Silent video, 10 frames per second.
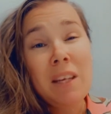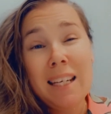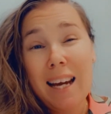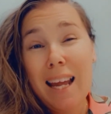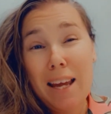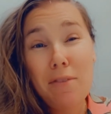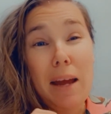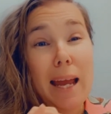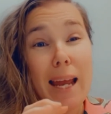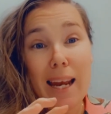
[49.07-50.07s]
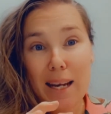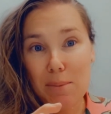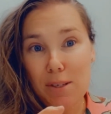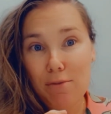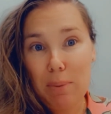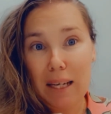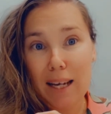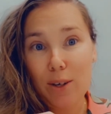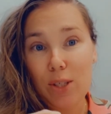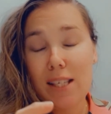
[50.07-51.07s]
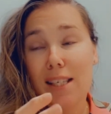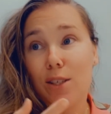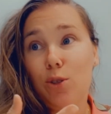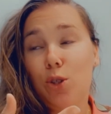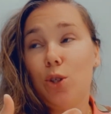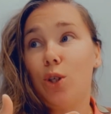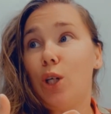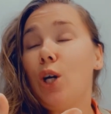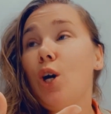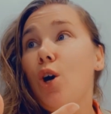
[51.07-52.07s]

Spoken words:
Now I have heaps of PL to still do